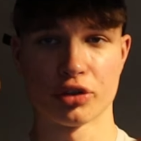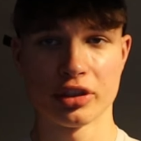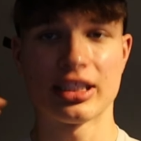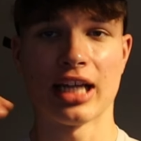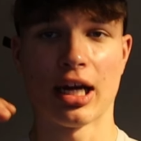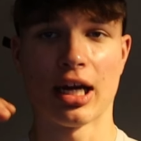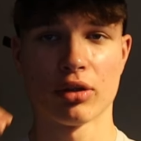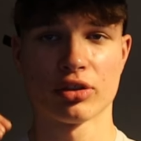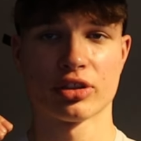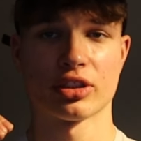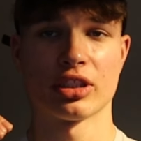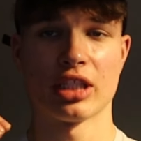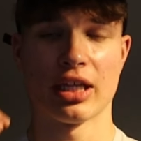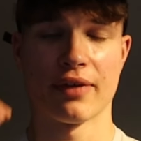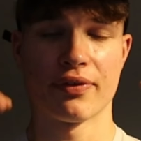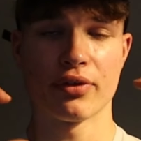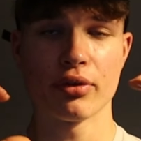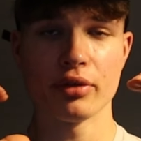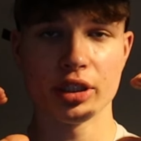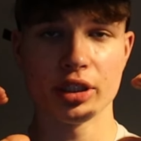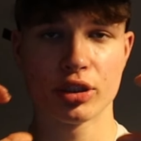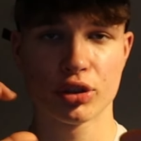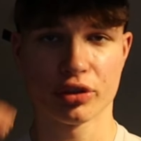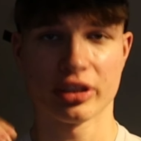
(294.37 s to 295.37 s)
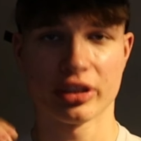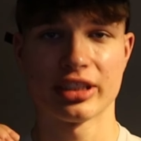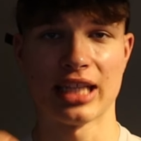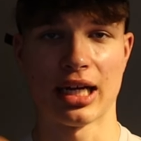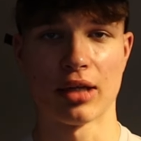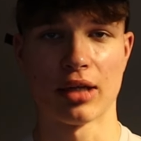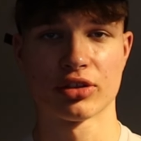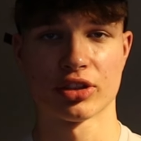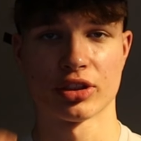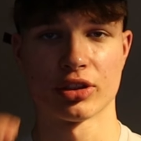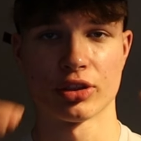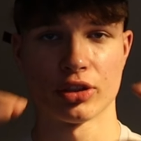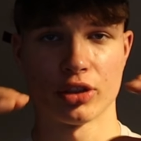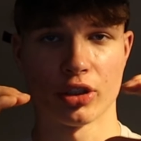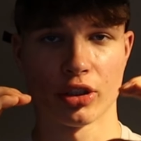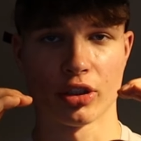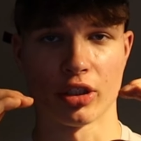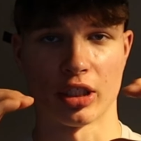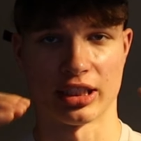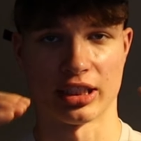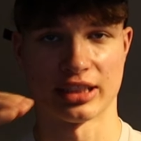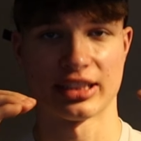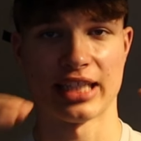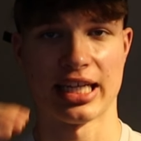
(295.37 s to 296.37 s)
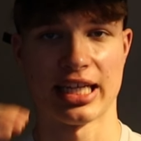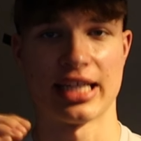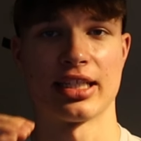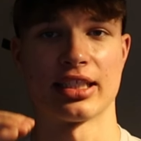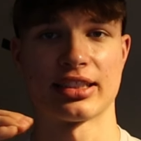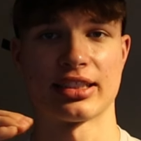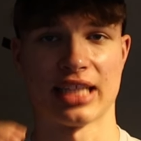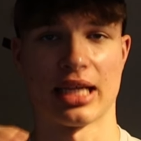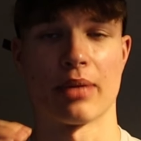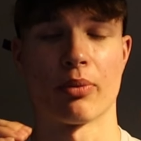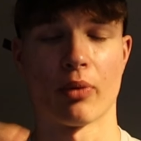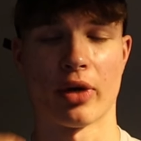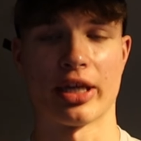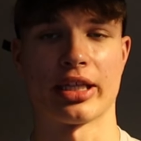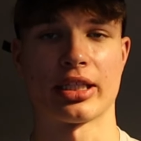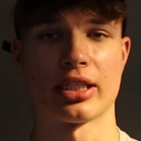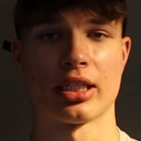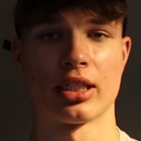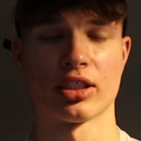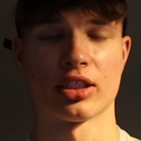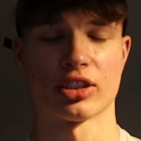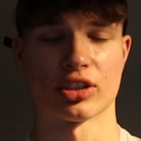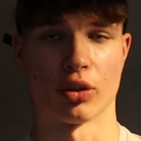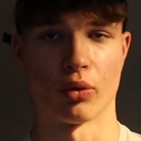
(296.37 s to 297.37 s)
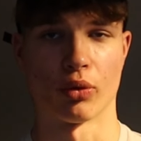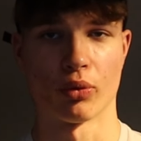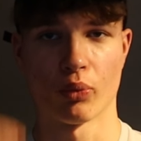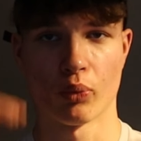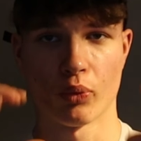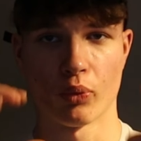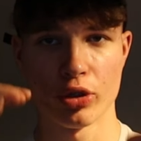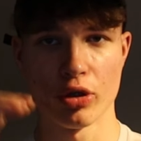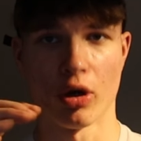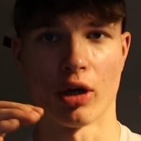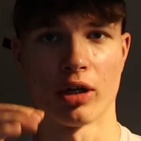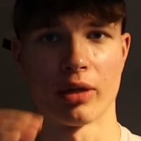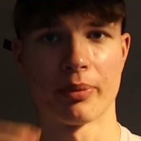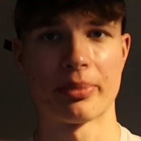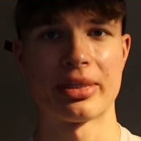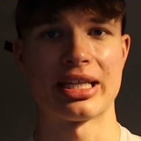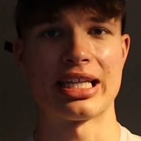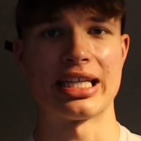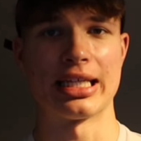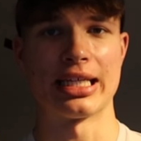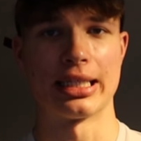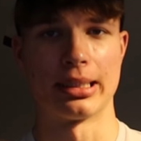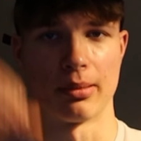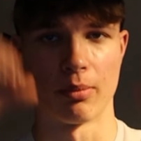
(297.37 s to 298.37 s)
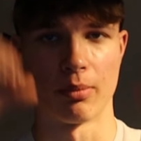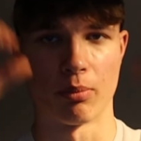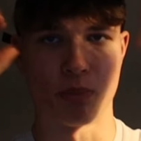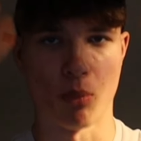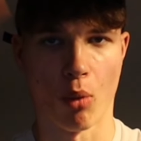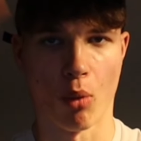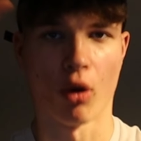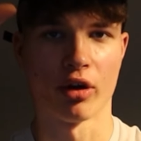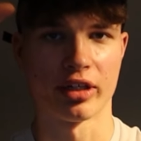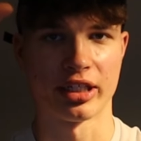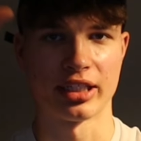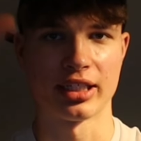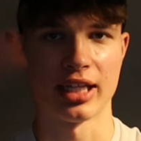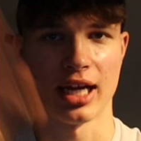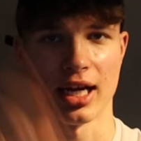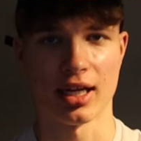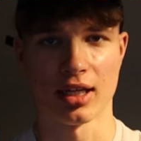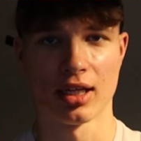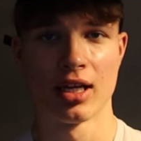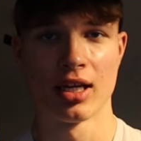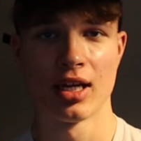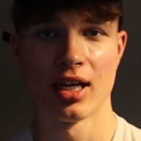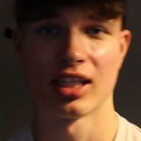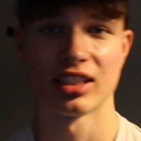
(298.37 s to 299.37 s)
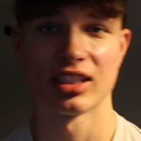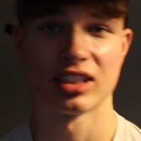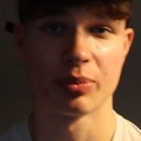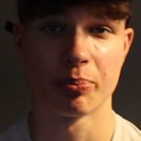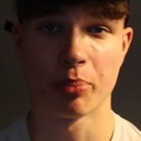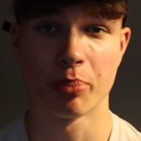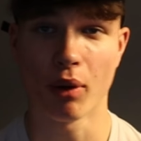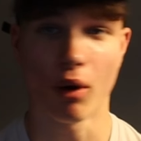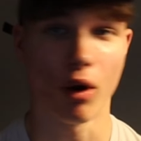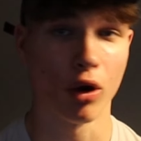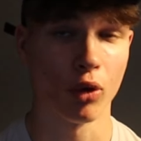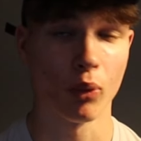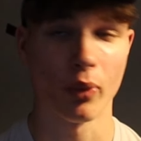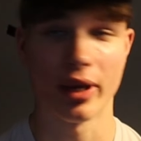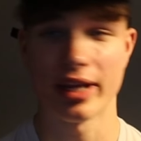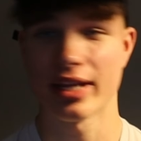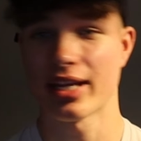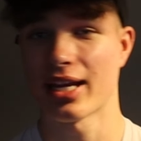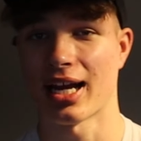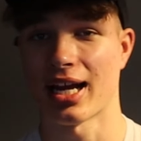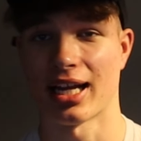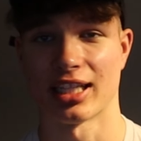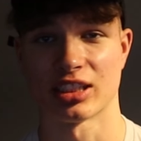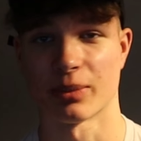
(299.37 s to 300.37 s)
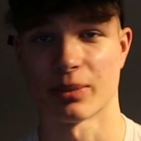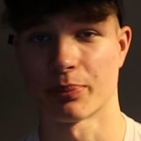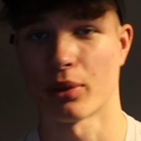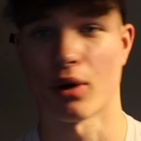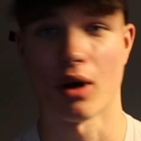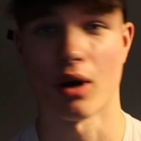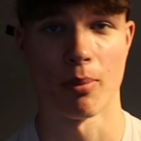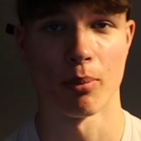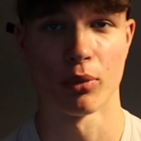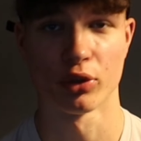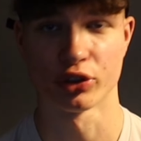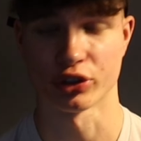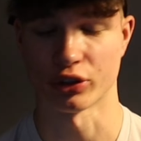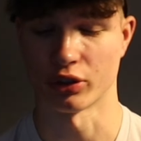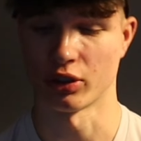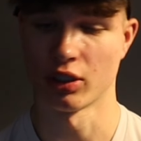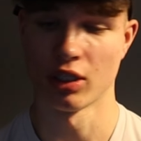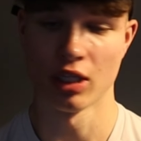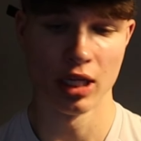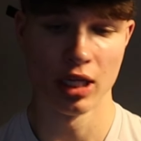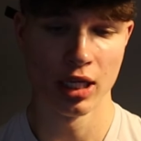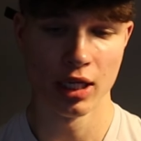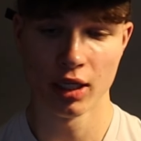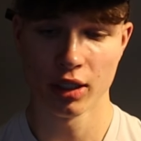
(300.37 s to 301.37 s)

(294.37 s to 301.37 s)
three thousand, if you eat three thousand, you're going to stay the same weight. So we want to be eating more than that to put on weight and to put on muscle.